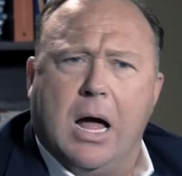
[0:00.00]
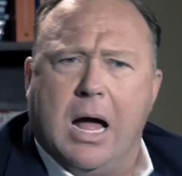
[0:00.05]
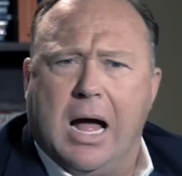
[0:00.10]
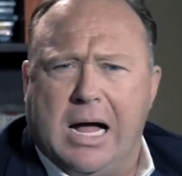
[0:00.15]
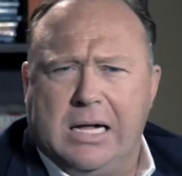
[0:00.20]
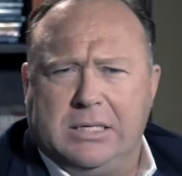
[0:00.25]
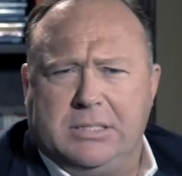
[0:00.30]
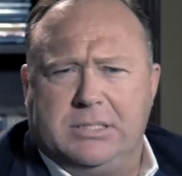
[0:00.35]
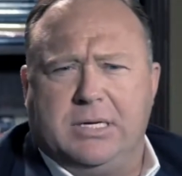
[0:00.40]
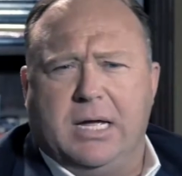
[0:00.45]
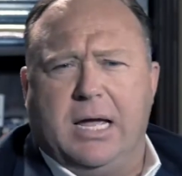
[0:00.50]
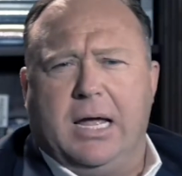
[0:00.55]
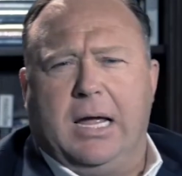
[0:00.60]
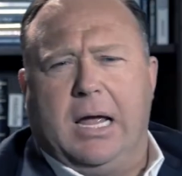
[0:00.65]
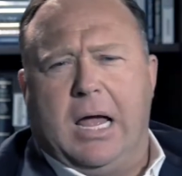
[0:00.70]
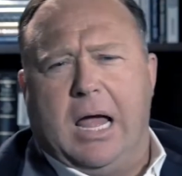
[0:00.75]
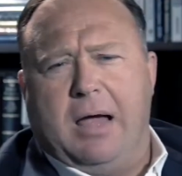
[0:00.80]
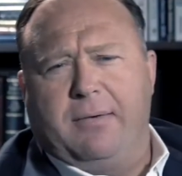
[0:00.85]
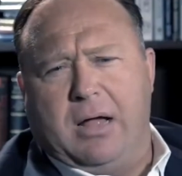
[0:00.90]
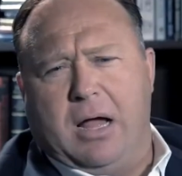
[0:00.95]
I'd
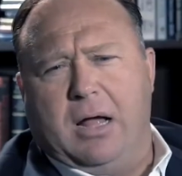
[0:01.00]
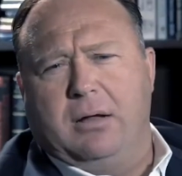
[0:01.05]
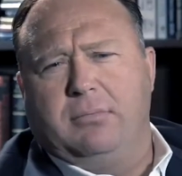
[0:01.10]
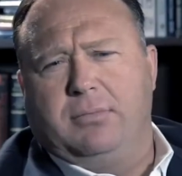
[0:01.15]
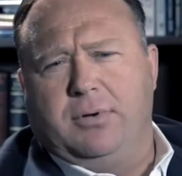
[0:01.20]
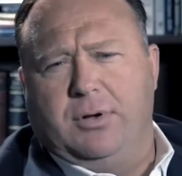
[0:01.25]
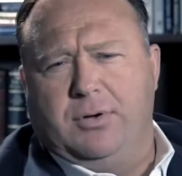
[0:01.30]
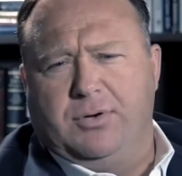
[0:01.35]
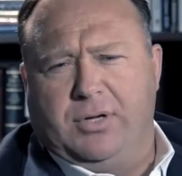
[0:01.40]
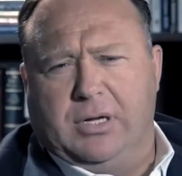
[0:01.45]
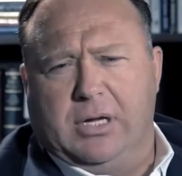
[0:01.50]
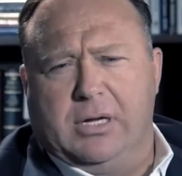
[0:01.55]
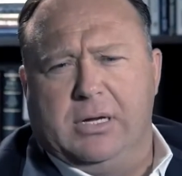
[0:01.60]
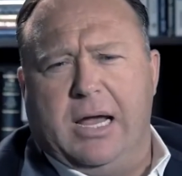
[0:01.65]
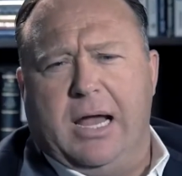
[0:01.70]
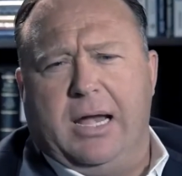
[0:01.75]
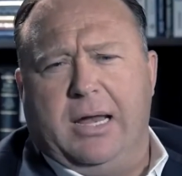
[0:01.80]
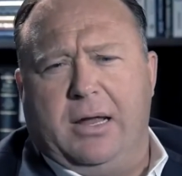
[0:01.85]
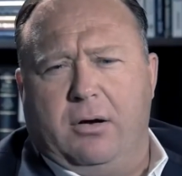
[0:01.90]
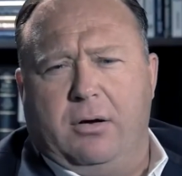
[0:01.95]
say I've got usually a
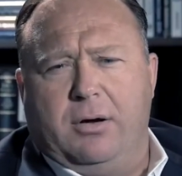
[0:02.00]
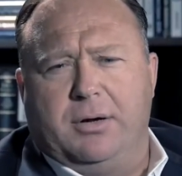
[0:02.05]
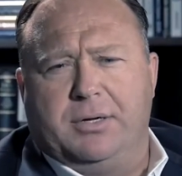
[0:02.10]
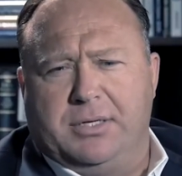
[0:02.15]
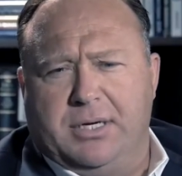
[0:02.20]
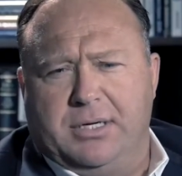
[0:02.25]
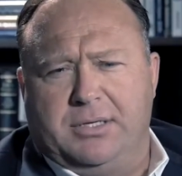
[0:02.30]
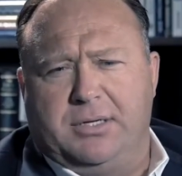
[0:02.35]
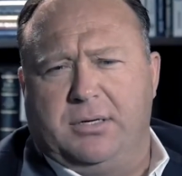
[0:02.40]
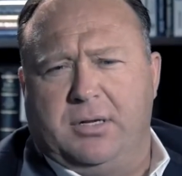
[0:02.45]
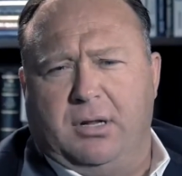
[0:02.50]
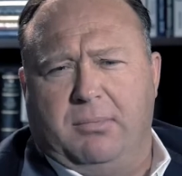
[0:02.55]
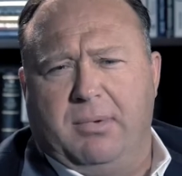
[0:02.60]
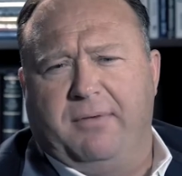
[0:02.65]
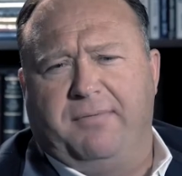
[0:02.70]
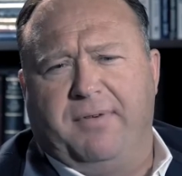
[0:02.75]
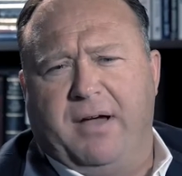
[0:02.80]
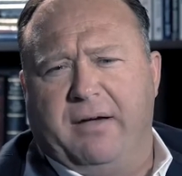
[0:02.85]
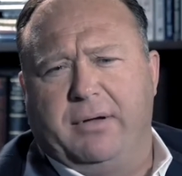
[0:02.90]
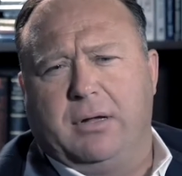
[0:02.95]
nanny or an assistant until
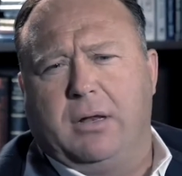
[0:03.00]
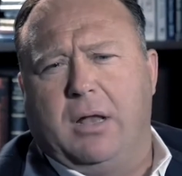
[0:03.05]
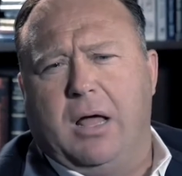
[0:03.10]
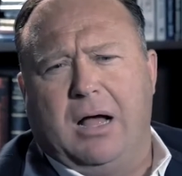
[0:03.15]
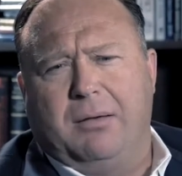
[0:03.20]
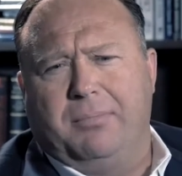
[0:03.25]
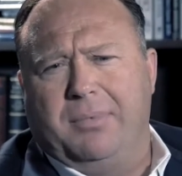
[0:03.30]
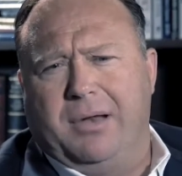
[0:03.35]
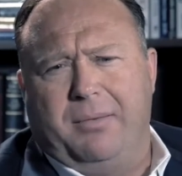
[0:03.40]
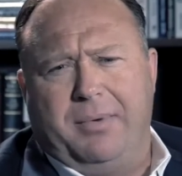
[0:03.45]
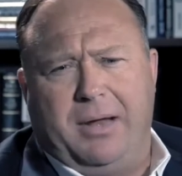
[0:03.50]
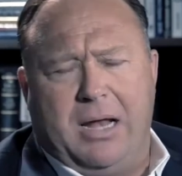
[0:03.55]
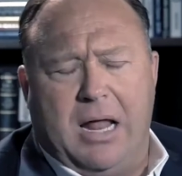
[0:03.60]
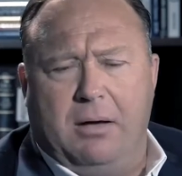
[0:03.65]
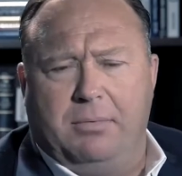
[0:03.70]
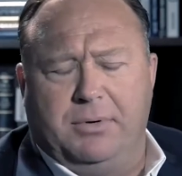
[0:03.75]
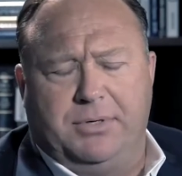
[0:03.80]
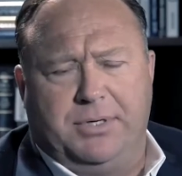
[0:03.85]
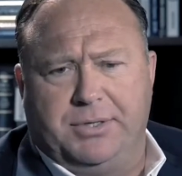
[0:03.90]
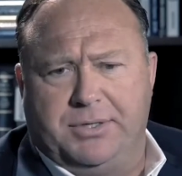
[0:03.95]
about 5 o'clock, but I mean,
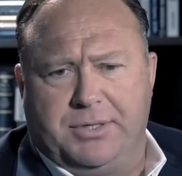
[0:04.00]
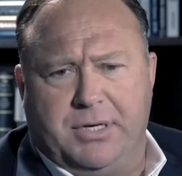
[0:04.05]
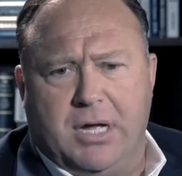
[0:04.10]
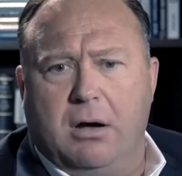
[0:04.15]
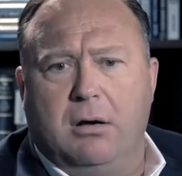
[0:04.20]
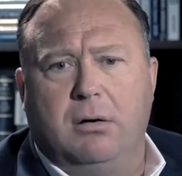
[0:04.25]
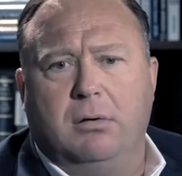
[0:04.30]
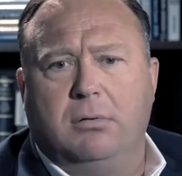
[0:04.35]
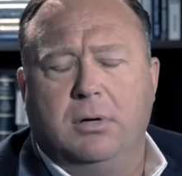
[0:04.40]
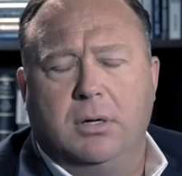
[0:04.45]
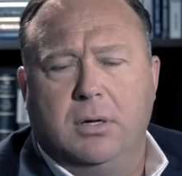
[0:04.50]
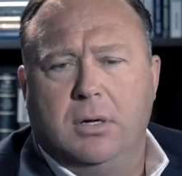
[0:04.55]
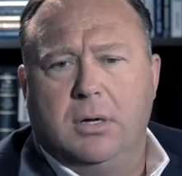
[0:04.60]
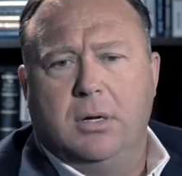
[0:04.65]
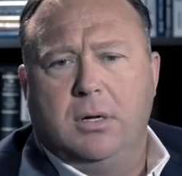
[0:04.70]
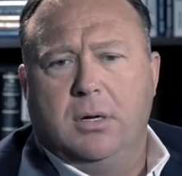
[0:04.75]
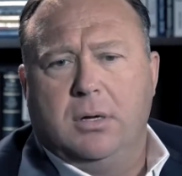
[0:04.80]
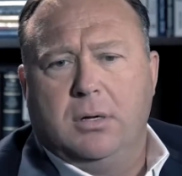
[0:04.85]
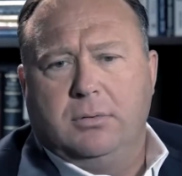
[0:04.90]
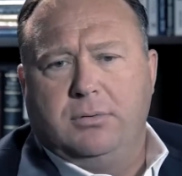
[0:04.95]
I would just go.
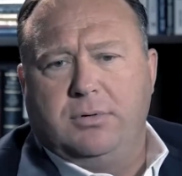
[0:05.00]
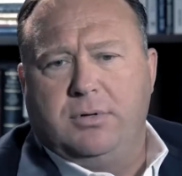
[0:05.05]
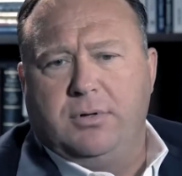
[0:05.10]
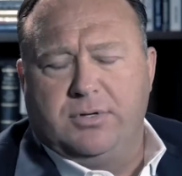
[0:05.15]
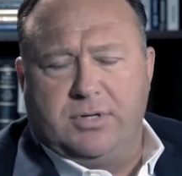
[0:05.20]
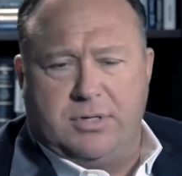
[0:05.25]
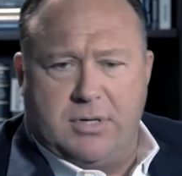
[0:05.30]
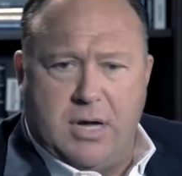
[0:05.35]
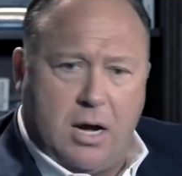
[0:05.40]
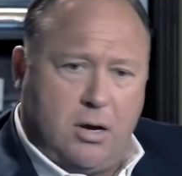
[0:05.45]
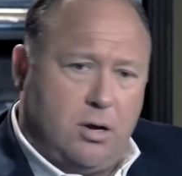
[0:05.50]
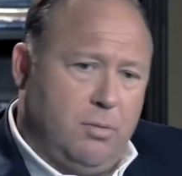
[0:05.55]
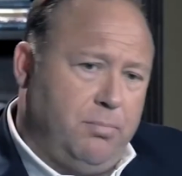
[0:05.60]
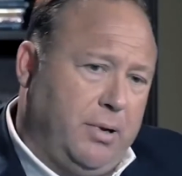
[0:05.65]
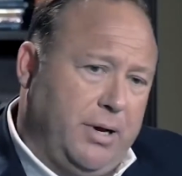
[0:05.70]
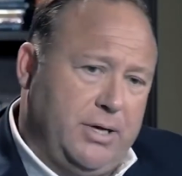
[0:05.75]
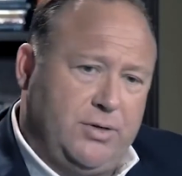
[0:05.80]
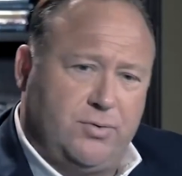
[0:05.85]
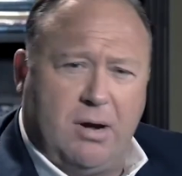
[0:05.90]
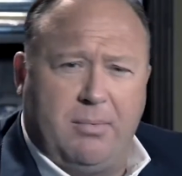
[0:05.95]
There's a taco
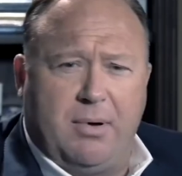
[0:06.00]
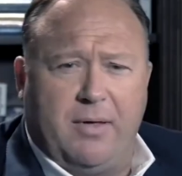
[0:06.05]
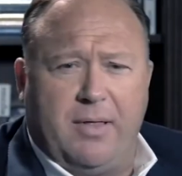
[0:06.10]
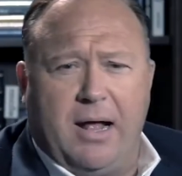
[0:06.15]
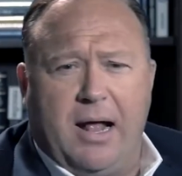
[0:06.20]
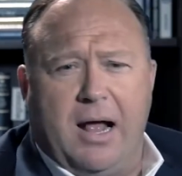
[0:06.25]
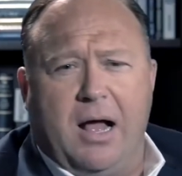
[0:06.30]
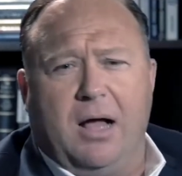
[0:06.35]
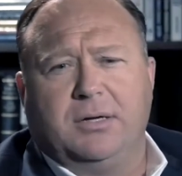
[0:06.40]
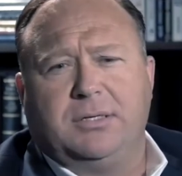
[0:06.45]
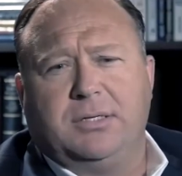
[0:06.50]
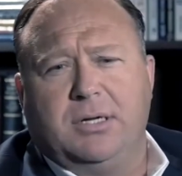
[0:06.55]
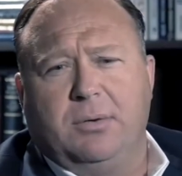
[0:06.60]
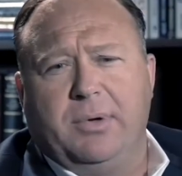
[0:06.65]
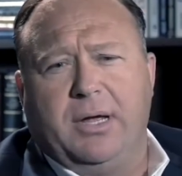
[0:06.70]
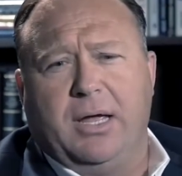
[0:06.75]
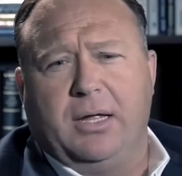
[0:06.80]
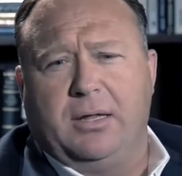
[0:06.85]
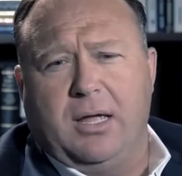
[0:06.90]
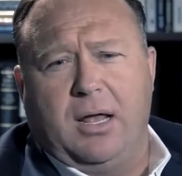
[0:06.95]
place right by the house, and
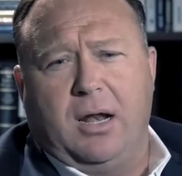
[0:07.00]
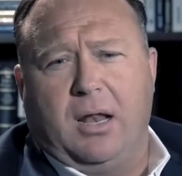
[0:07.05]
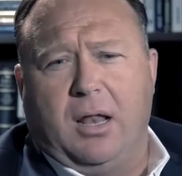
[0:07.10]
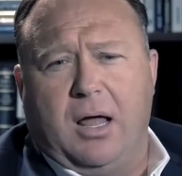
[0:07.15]
we get that a